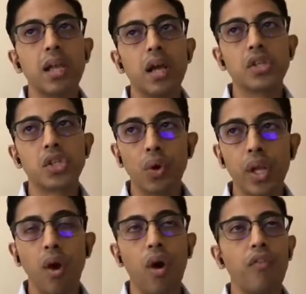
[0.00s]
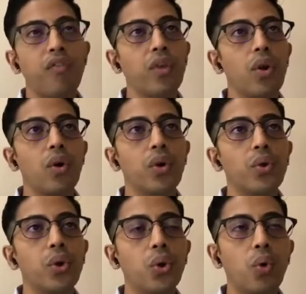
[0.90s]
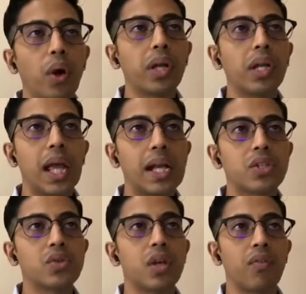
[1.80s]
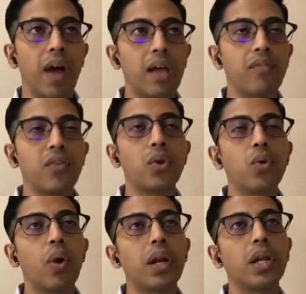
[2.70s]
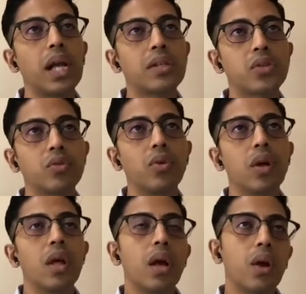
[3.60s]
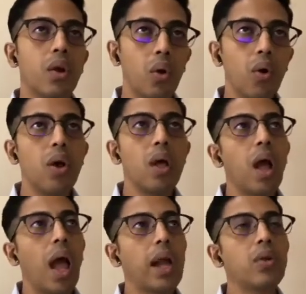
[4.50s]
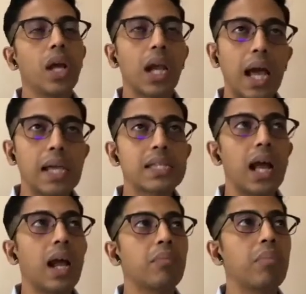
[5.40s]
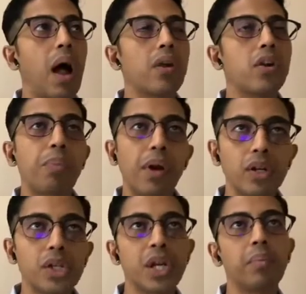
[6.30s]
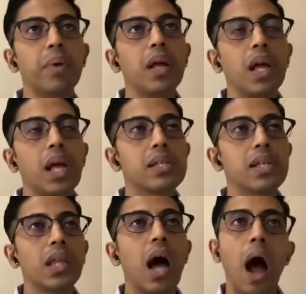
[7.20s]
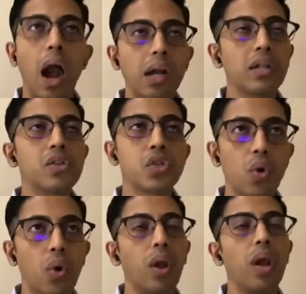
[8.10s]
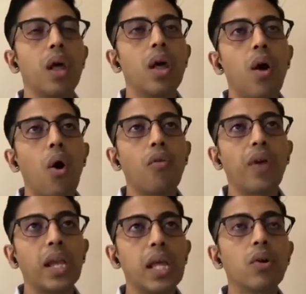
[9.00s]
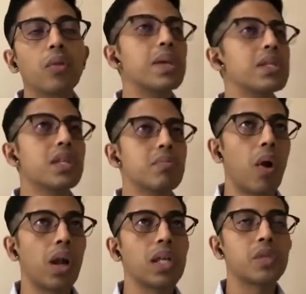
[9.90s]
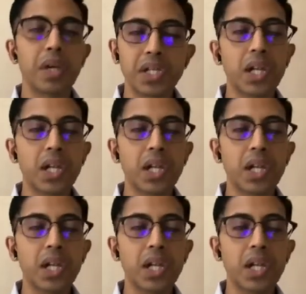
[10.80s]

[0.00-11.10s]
story of, you do what it takes to survive, you do what it takes to grow, and you realize that entrepreneurship is at the heart and soul of any good business model, especially